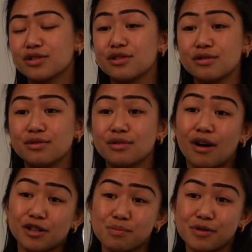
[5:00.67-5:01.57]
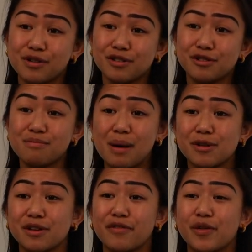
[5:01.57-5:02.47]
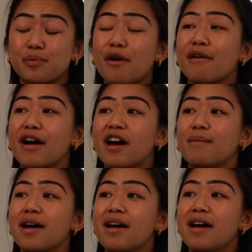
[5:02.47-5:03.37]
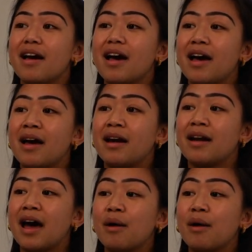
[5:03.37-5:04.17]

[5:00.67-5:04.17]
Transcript: two entrepreneurs, two members of our program, and